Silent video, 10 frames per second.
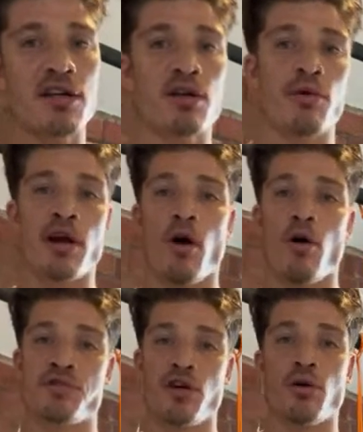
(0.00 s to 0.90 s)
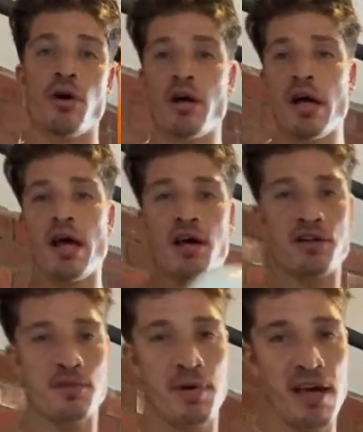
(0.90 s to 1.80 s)
can do it at home too.
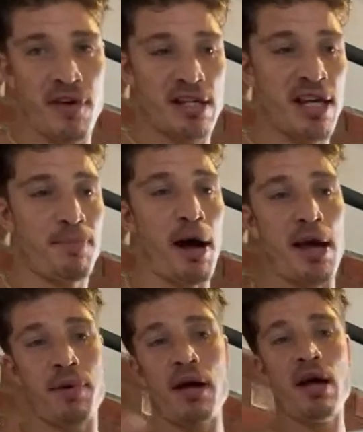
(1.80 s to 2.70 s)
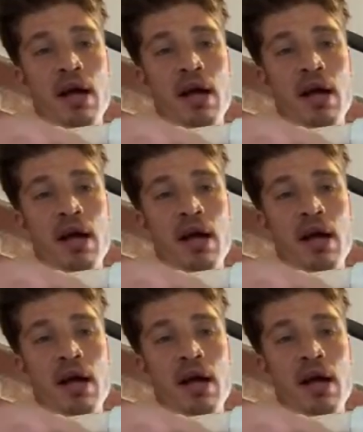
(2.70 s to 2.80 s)
Just PVC pipe.